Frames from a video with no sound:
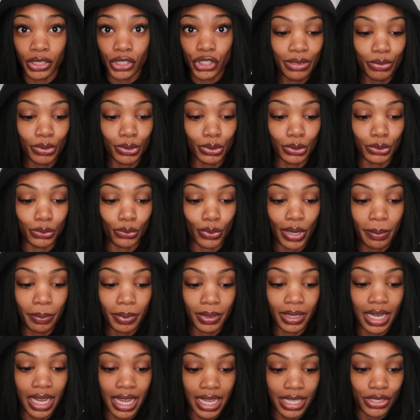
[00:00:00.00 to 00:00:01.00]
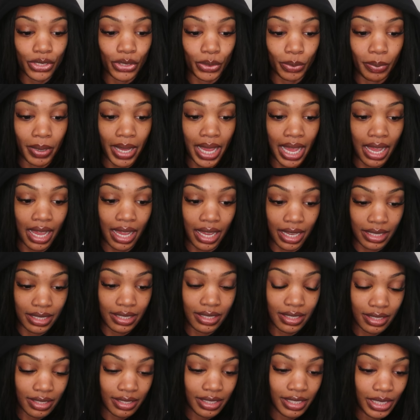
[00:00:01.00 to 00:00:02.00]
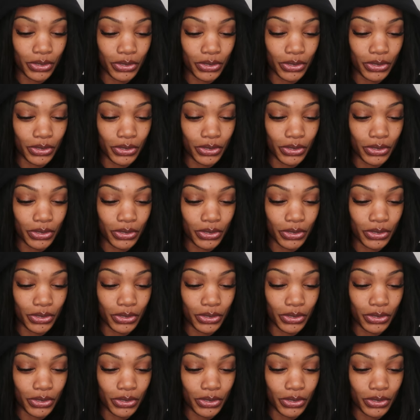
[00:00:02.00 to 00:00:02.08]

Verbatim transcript: He will weaponize your past,